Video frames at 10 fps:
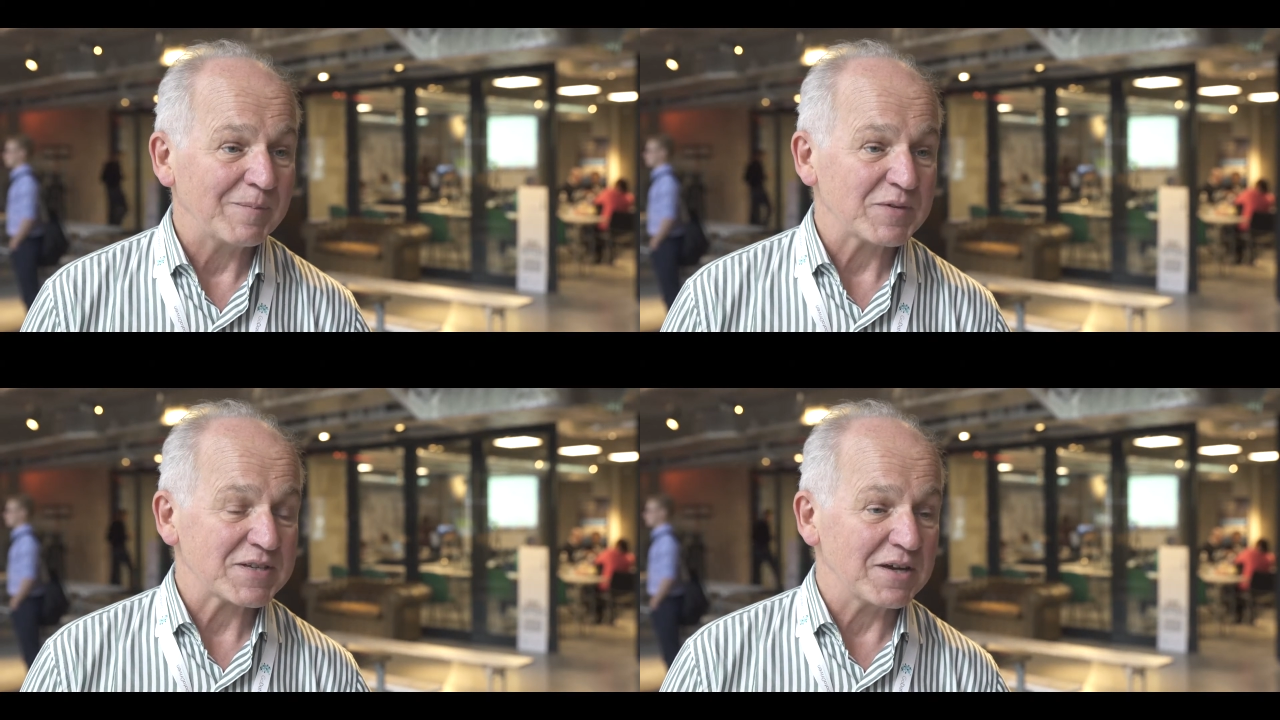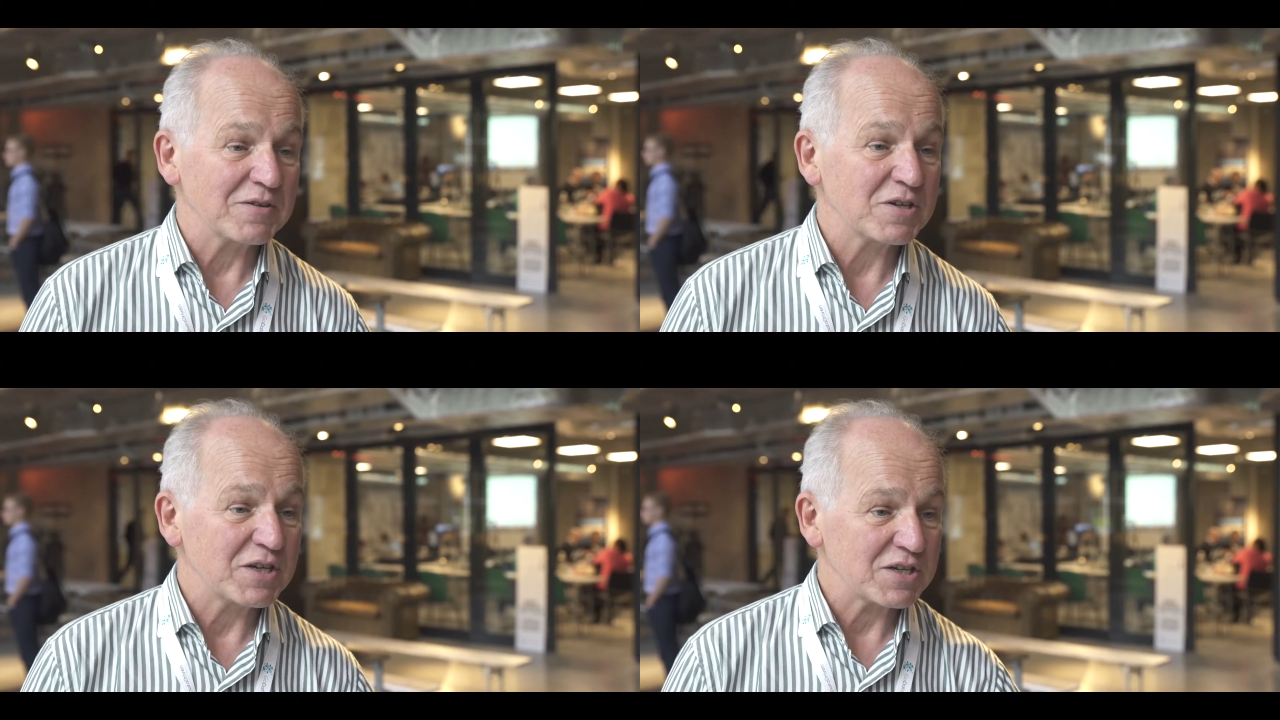So
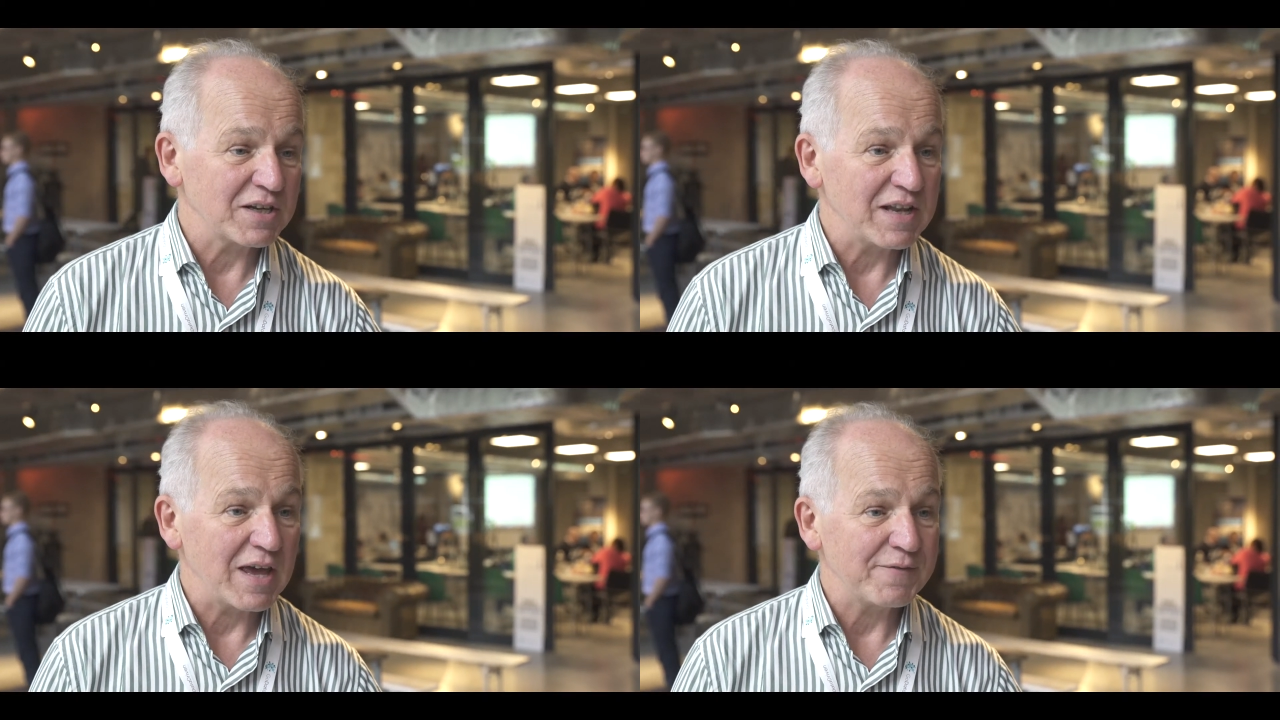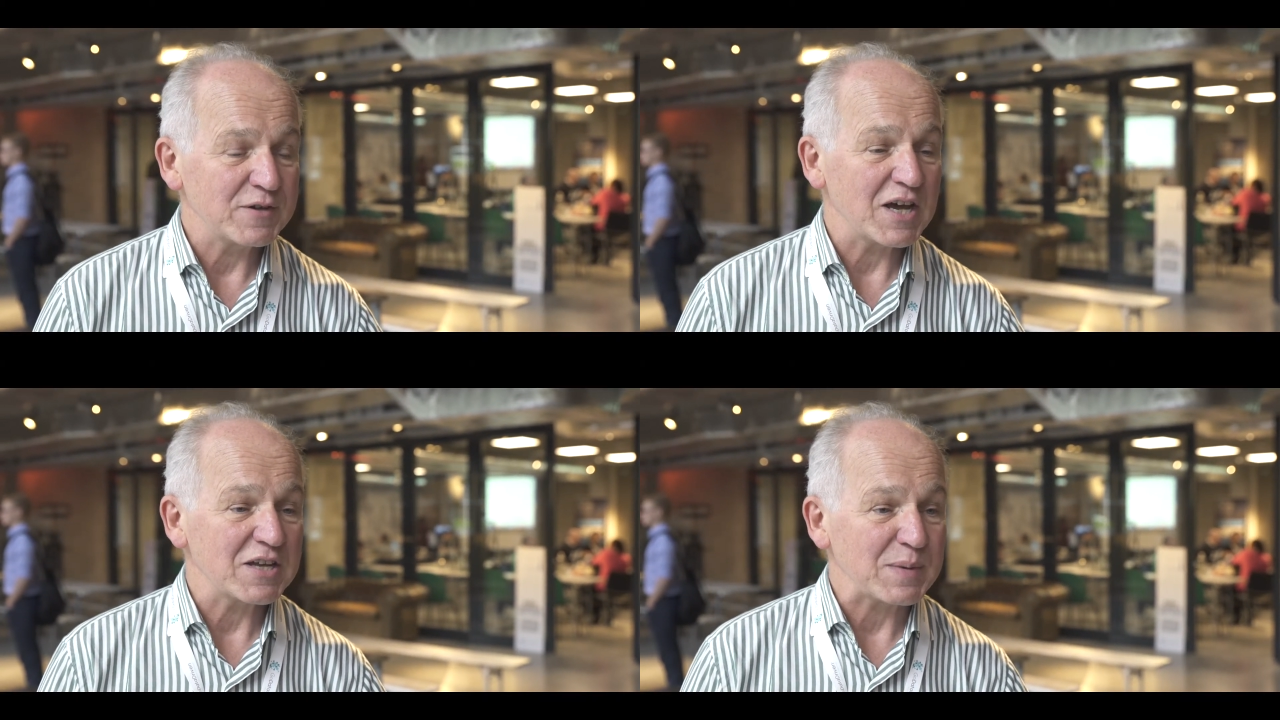traditionally
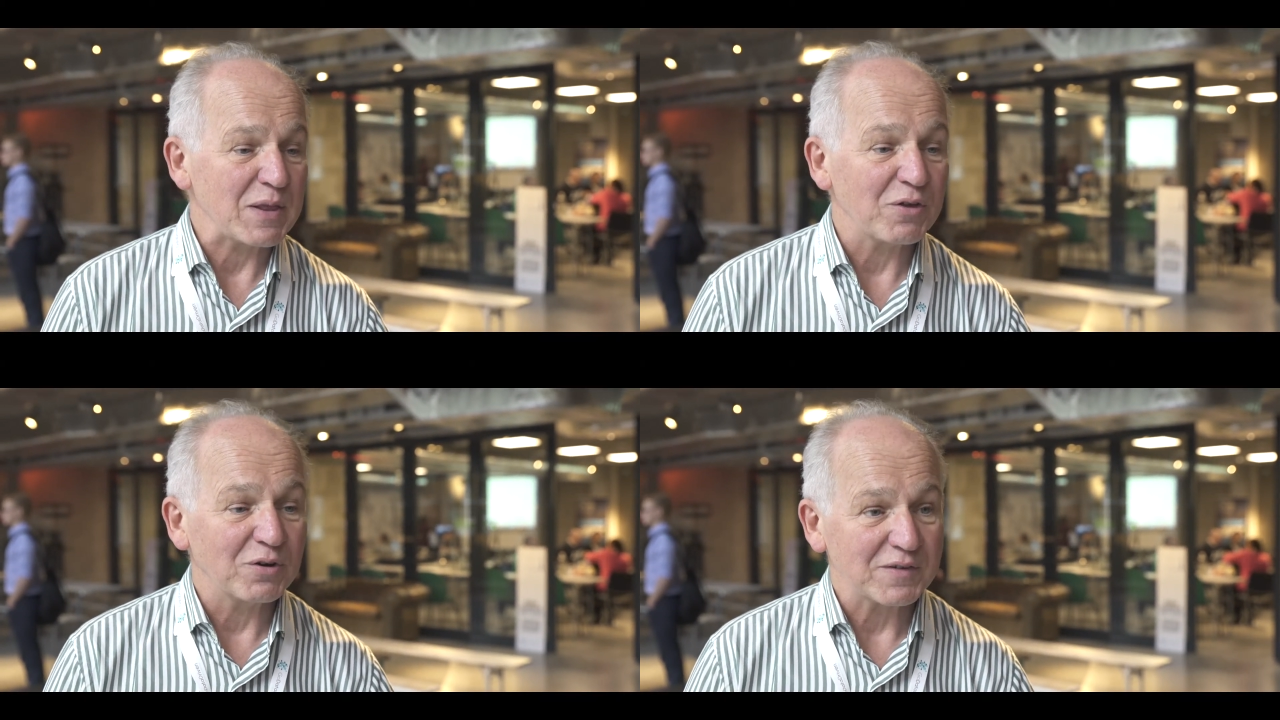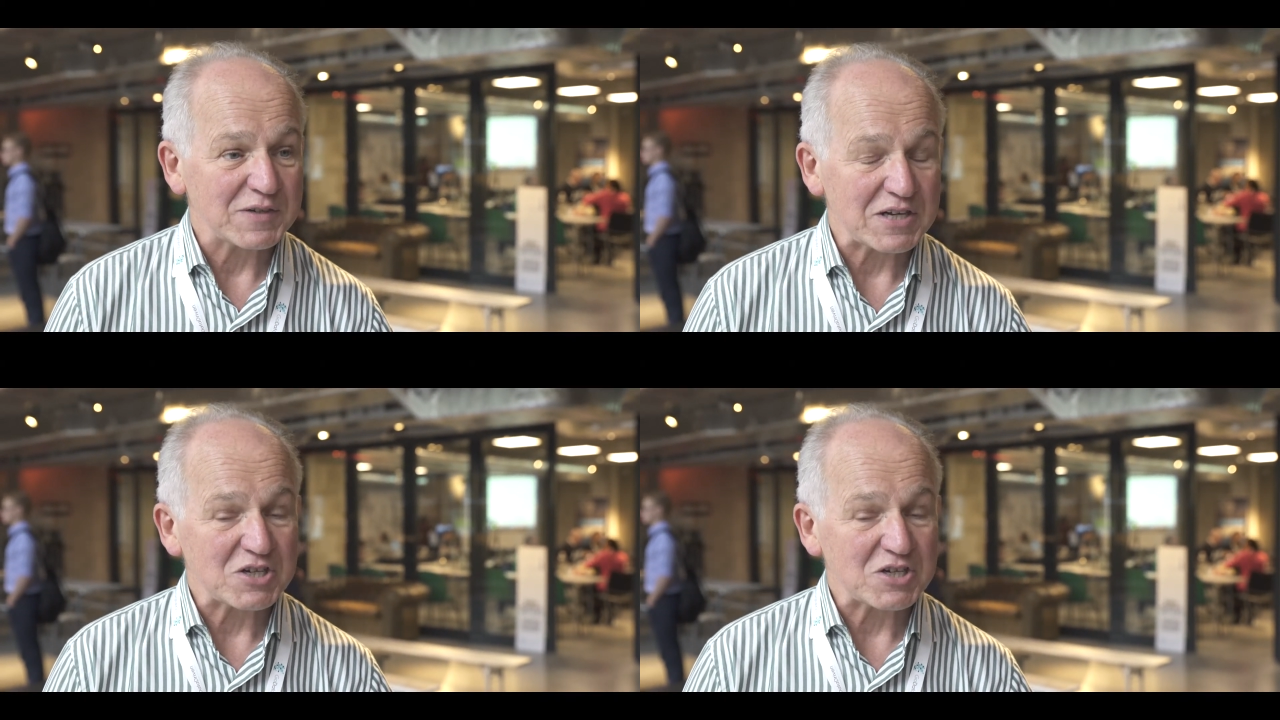Neo4j has been thought of as a